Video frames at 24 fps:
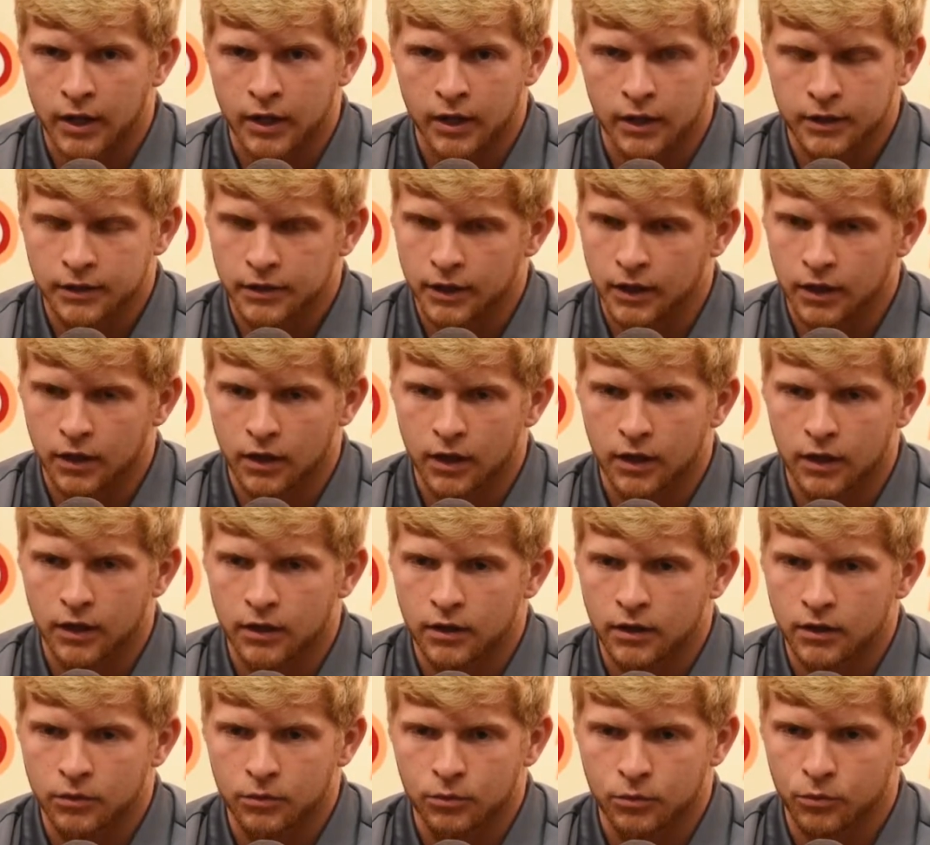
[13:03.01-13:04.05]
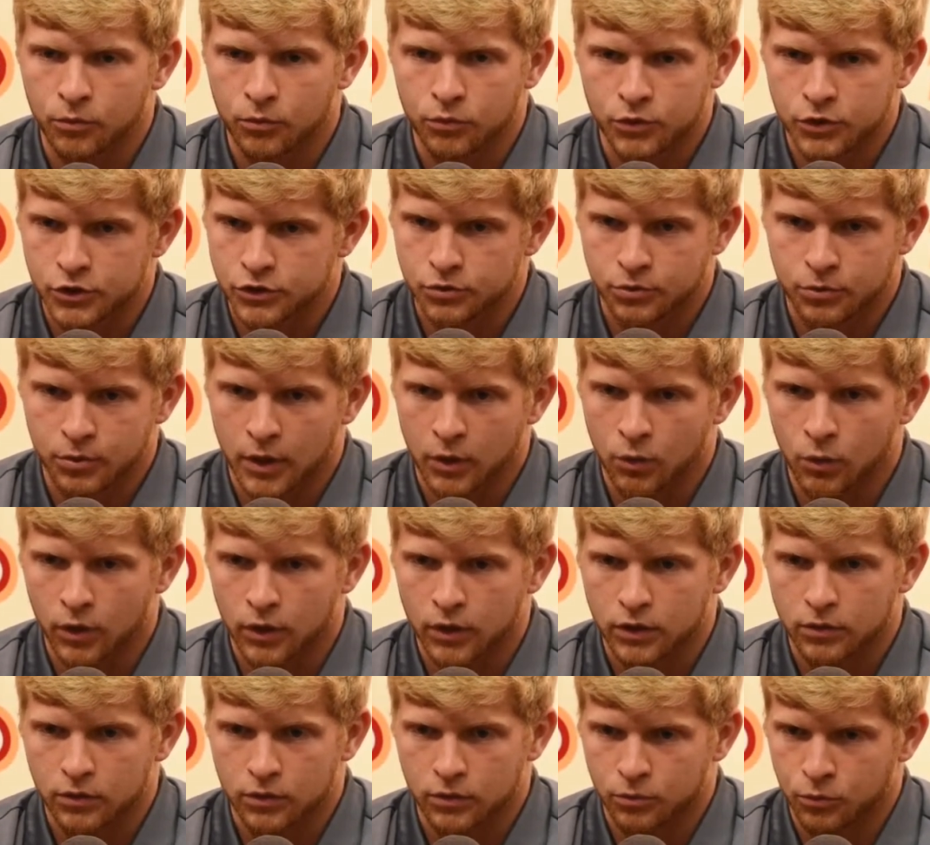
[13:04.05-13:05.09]
I think I just with my work
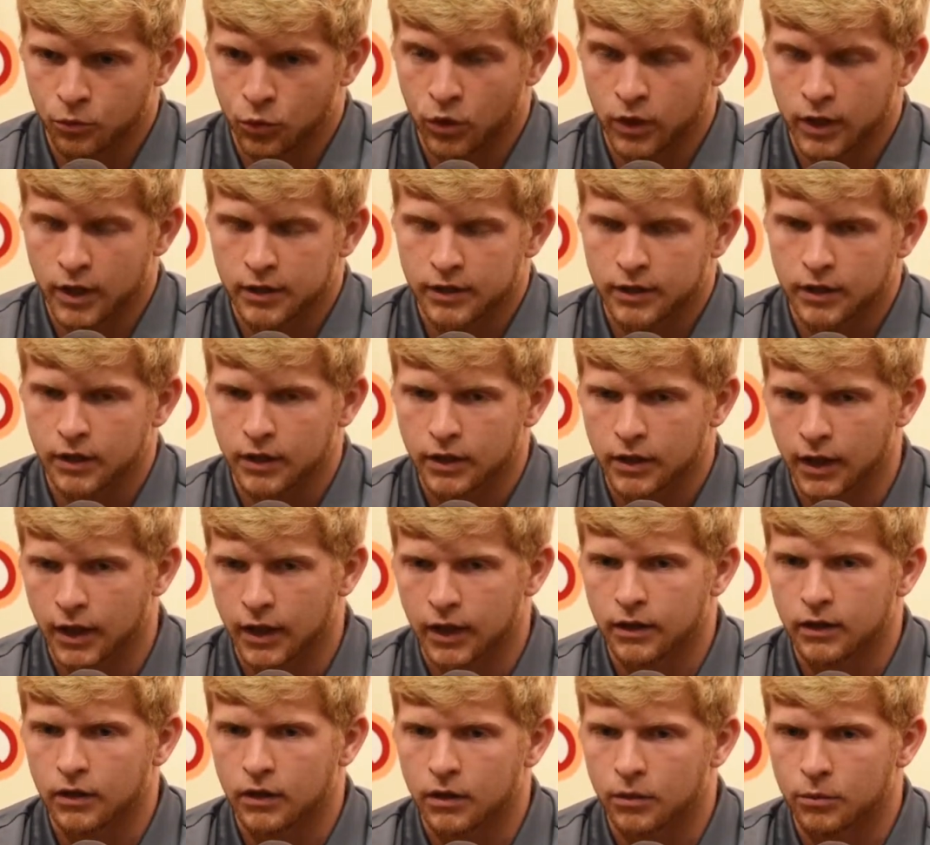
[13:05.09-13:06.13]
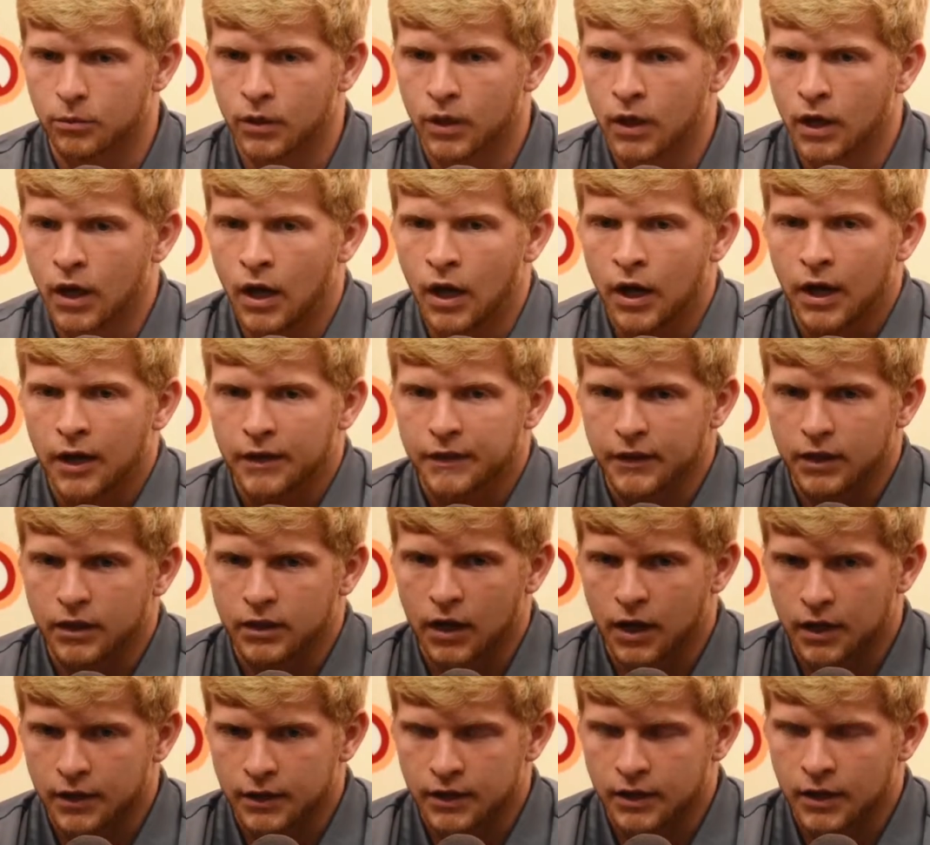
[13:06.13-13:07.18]
ethic, and I think a
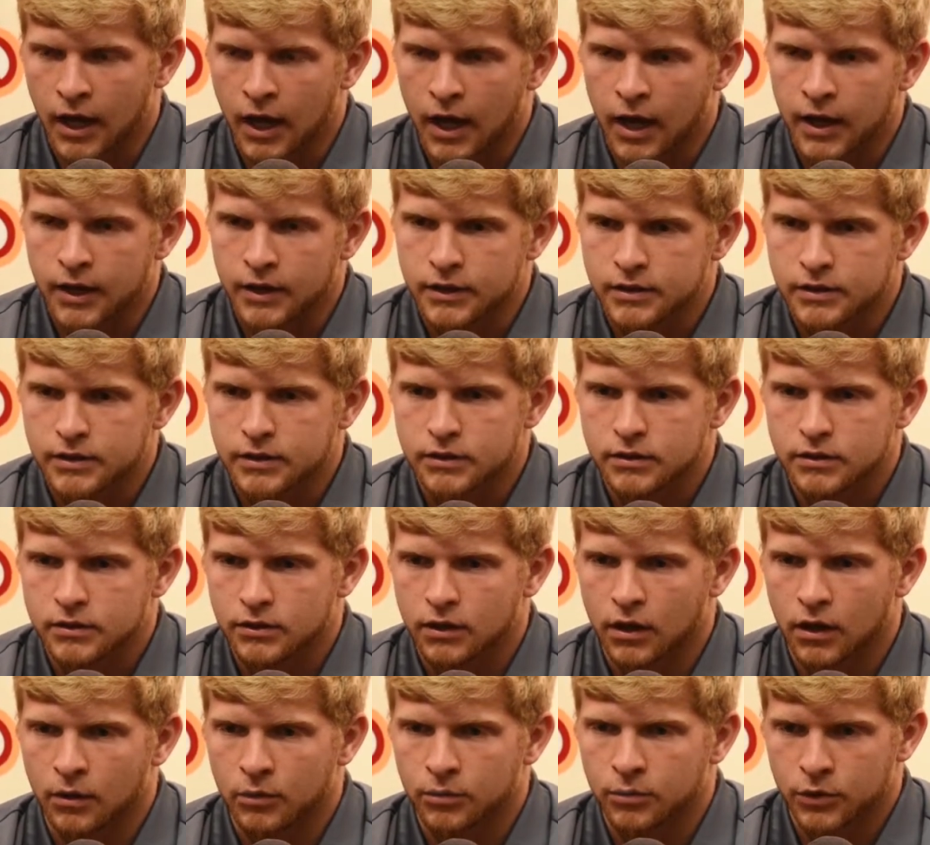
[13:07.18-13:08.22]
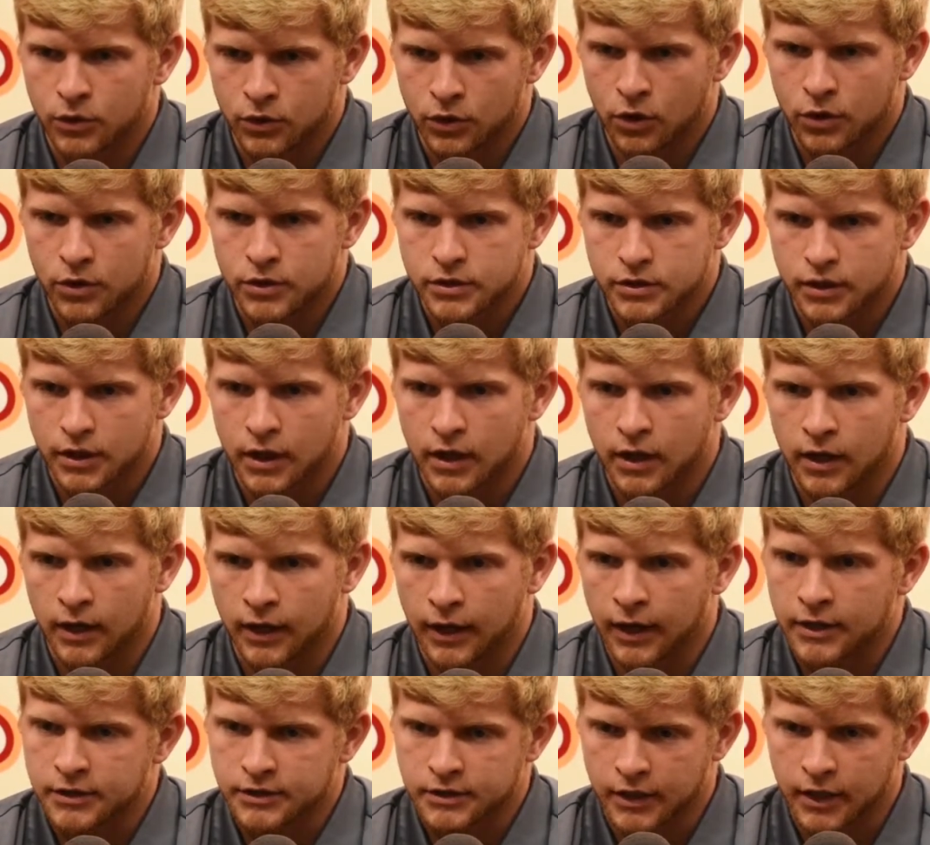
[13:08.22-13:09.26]
lot of the guys noticed that
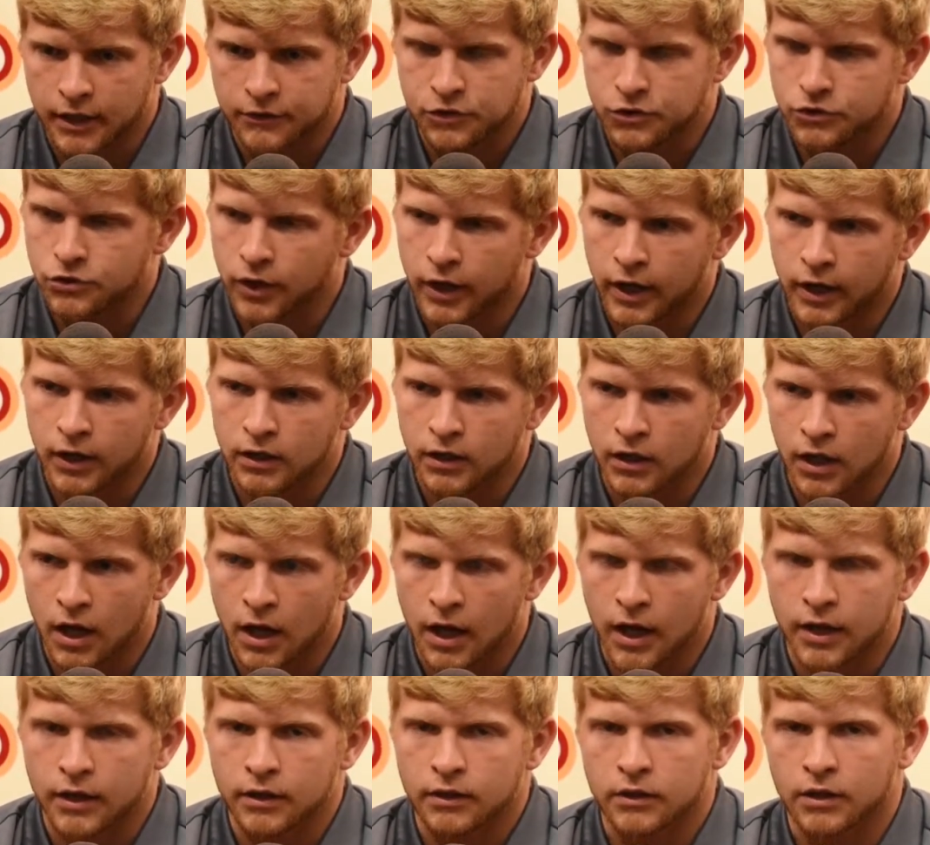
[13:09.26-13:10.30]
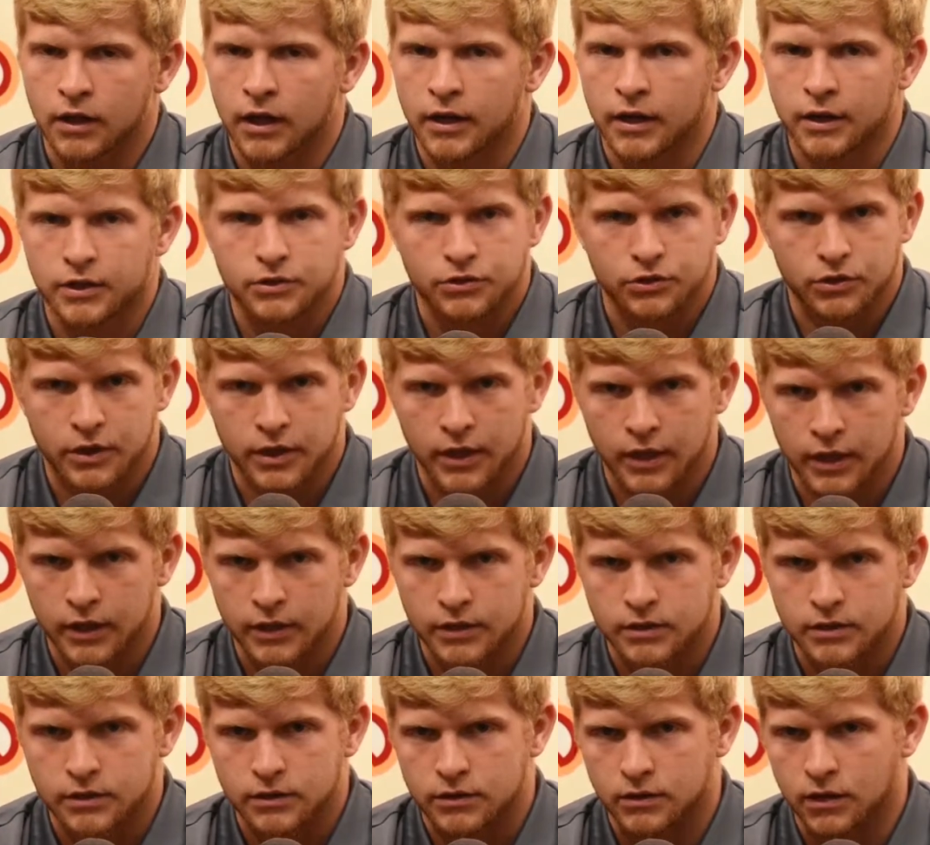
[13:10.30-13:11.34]
I stayed after training a lot, got extra
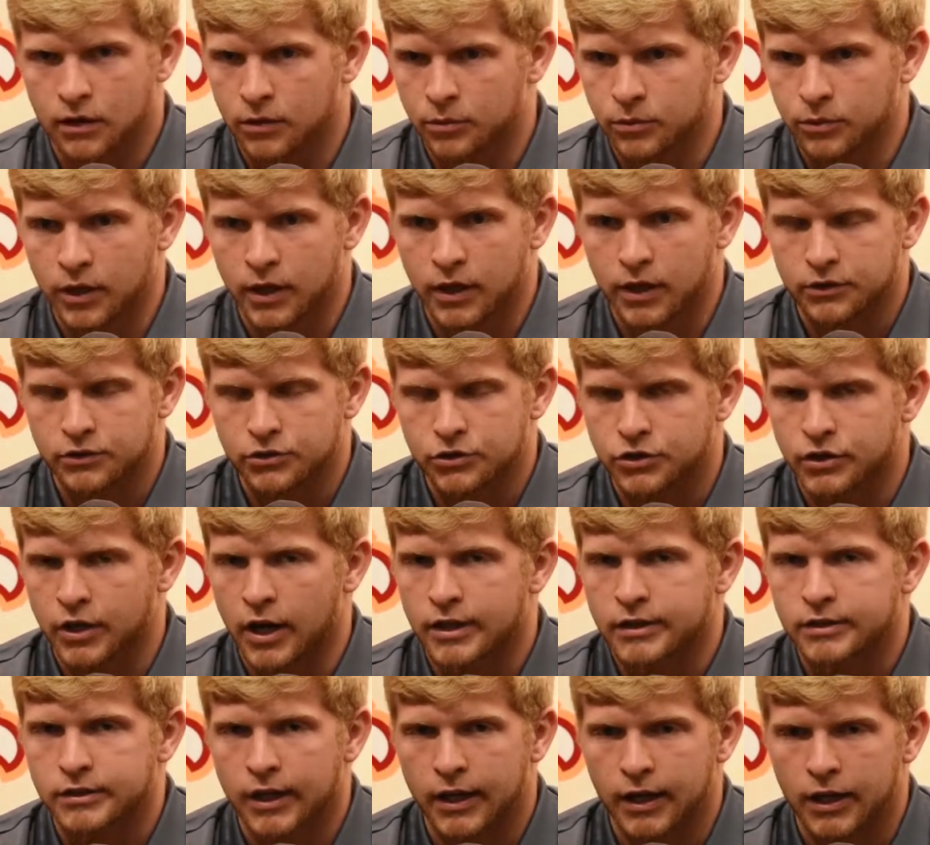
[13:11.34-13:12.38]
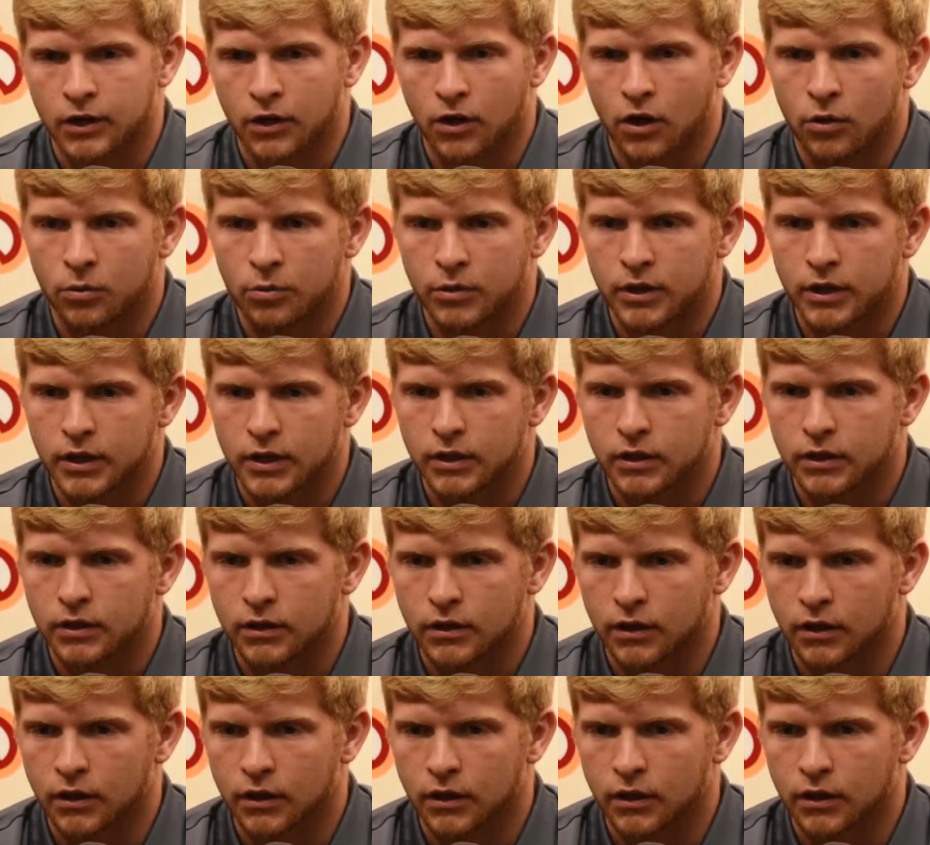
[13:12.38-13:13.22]
kicks, got extra shots taken on me.